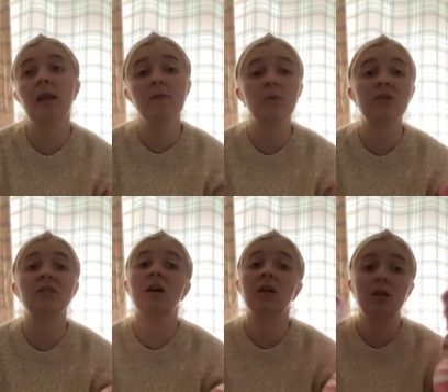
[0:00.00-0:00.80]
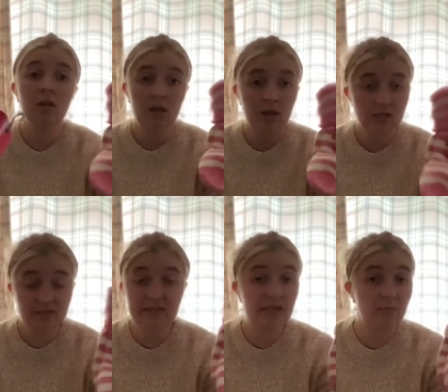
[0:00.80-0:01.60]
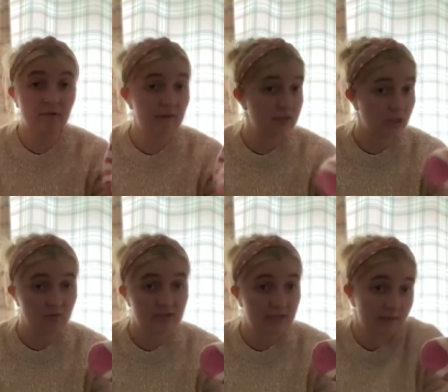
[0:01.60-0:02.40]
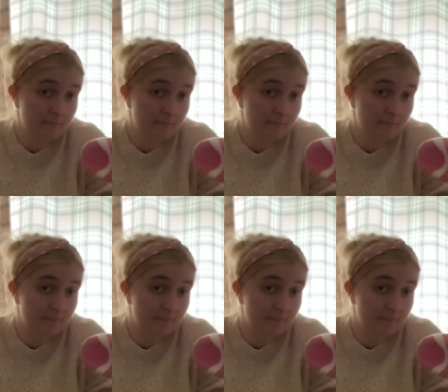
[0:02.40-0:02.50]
in the winter to keep my feet toasty.